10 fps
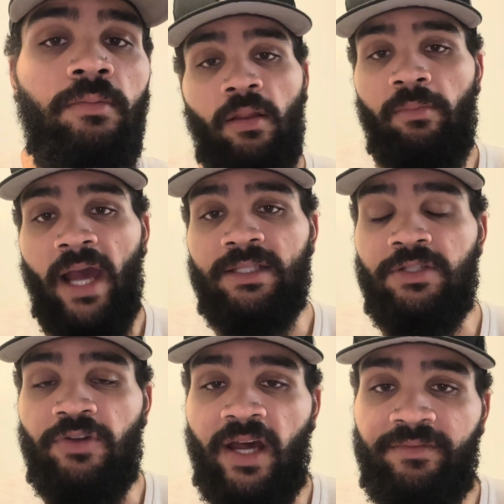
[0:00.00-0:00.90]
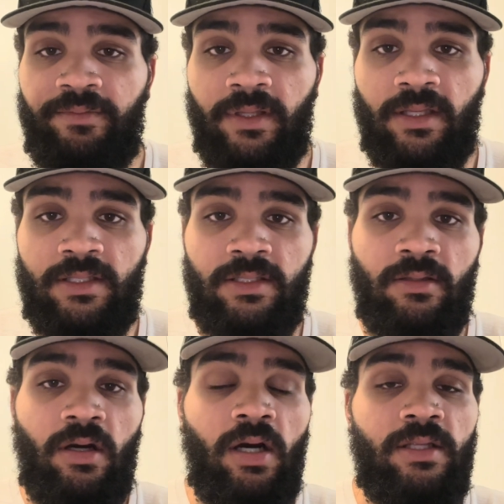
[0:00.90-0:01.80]
Back to draft picks.
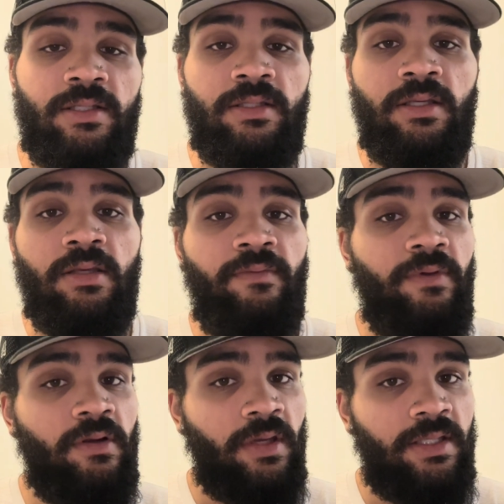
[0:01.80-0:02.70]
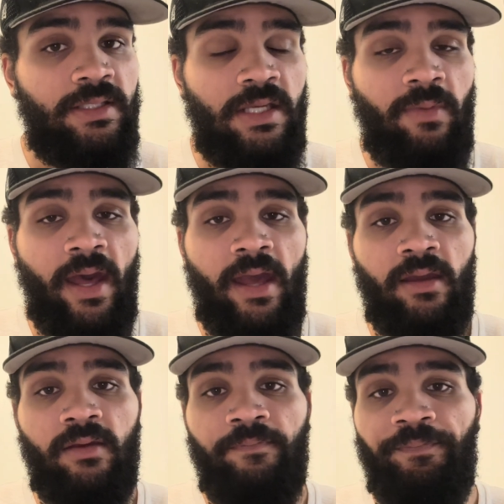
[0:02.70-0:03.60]
Honestly, if we don't get
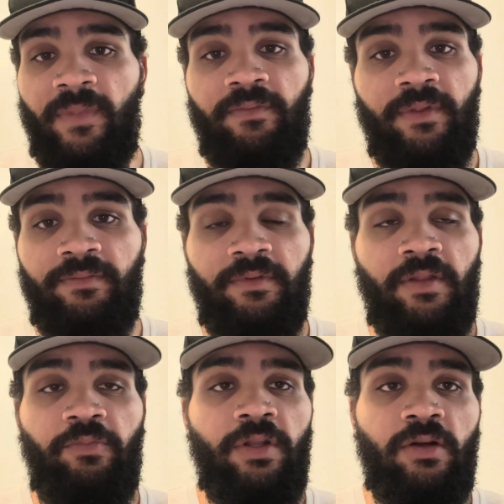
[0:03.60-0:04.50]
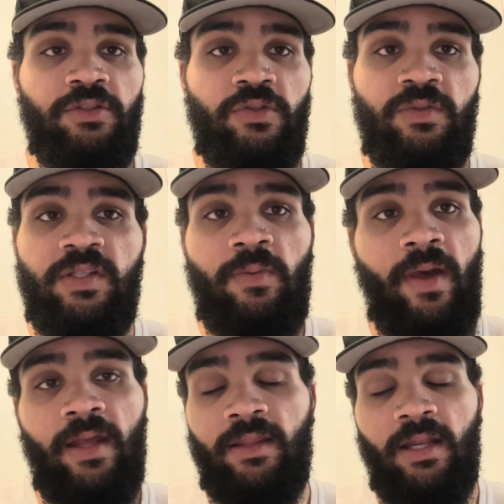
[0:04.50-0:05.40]
T-Mac, if we don't choose
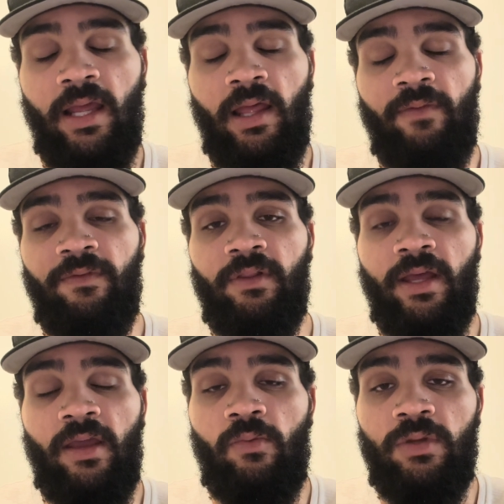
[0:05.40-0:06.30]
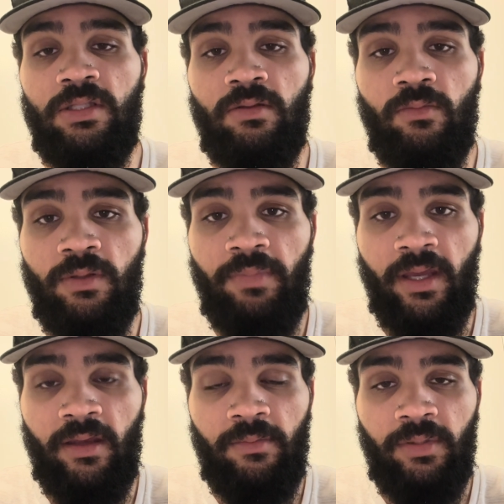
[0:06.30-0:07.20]
T-Mac, then I feel like we
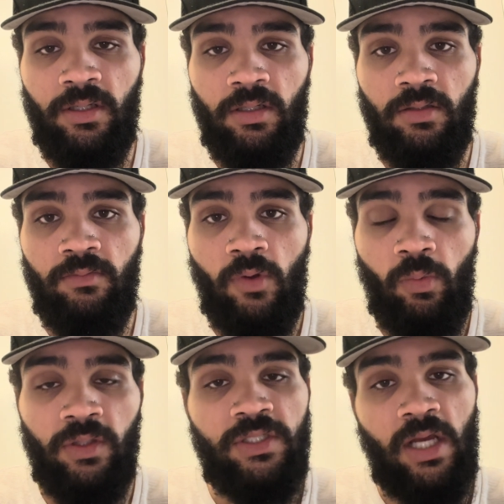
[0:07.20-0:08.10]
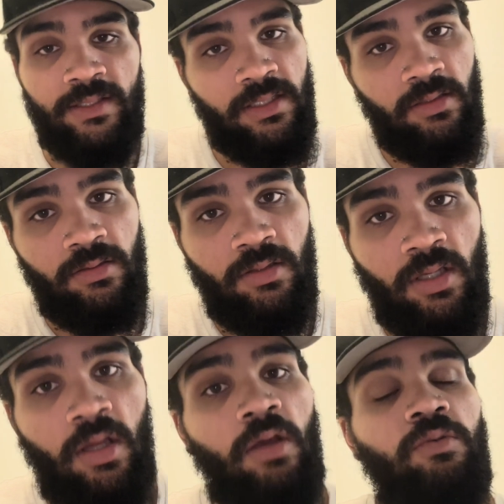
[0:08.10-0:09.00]
pick up Will Johnson.
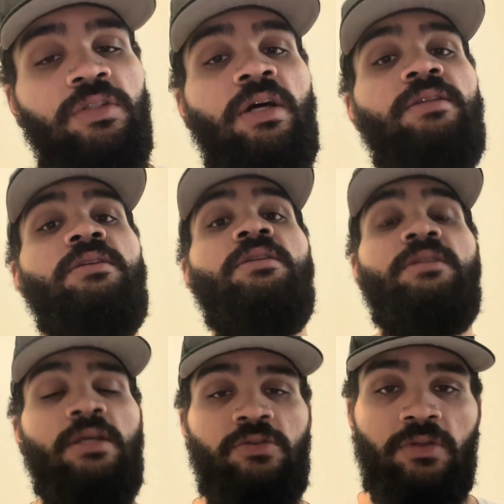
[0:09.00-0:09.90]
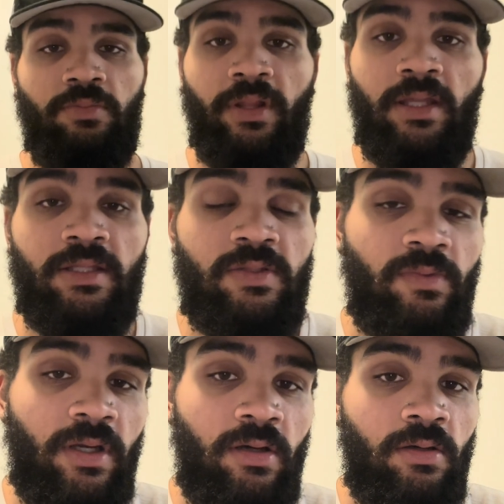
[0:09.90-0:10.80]
Will Johnson is injury plagued as
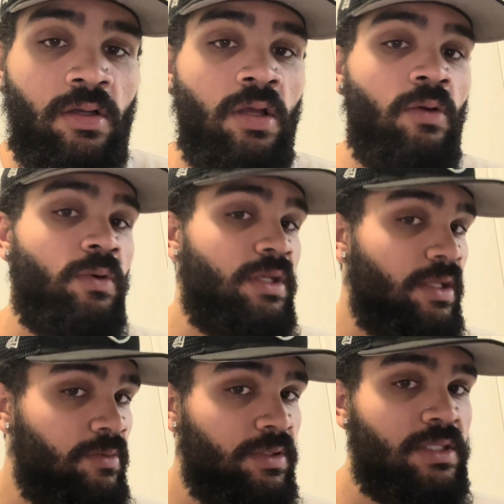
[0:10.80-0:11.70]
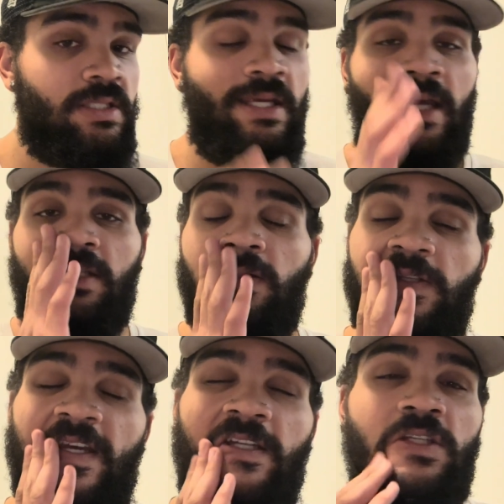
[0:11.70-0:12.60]
well. We did release
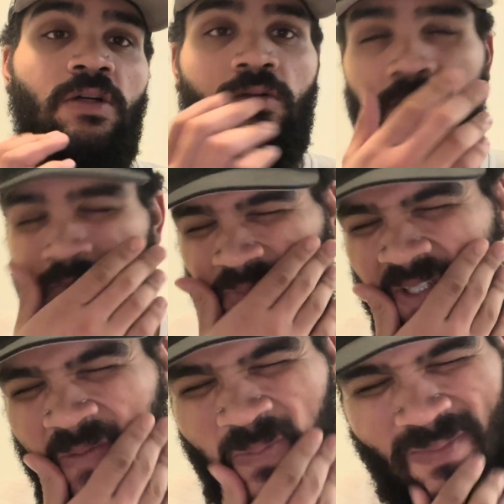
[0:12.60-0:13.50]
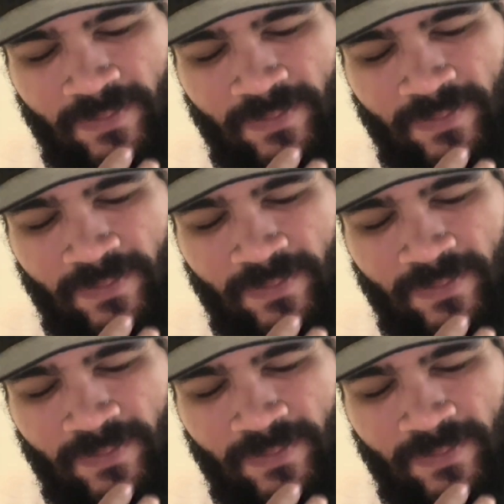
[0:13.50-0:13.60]
Jack Jones, but